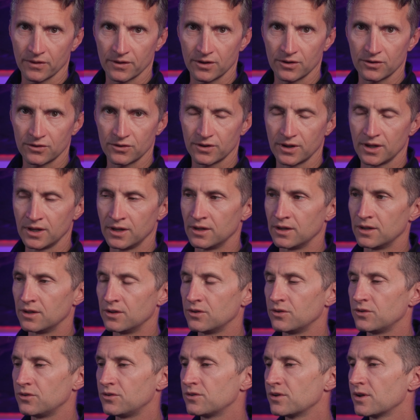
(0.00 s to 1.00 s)
this,
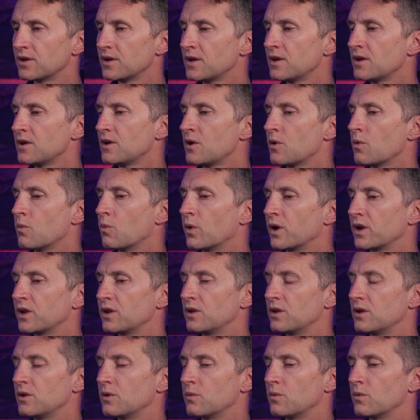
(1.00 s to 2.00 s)
is
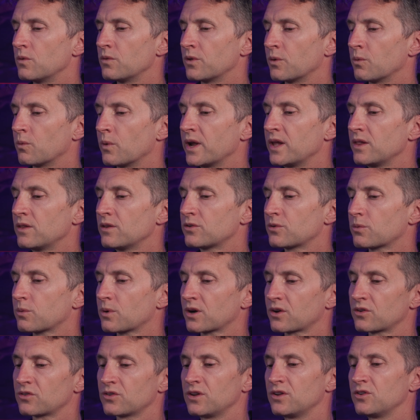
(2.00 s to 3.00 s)
the way this
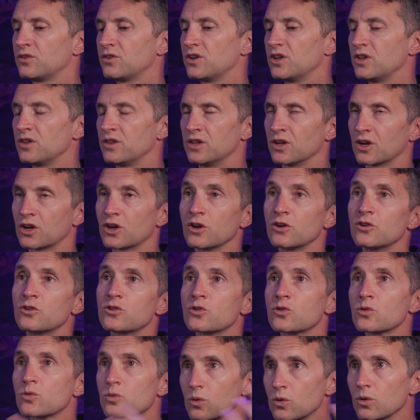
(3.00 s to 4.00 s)
works is the
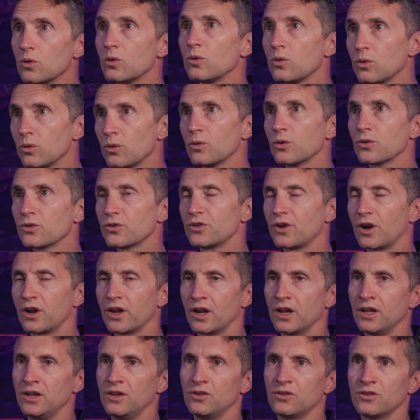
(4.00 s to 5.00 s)
controls
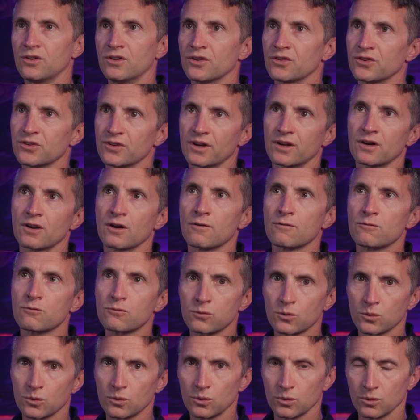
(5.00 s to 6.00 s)
is the set of
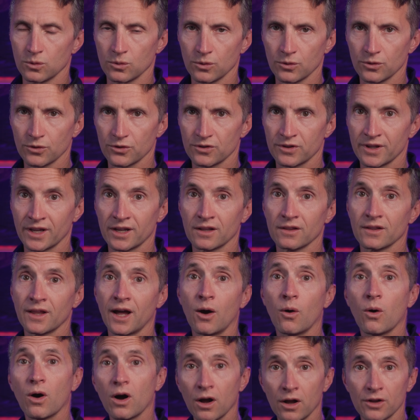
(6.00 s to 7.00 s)
rules that
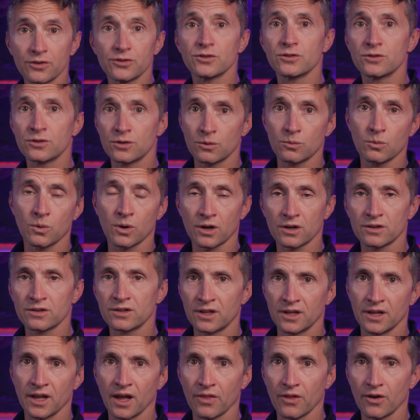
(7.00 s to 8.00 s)
allow us to work
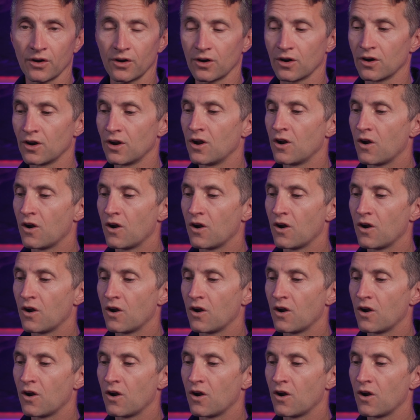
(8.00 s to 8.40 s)
together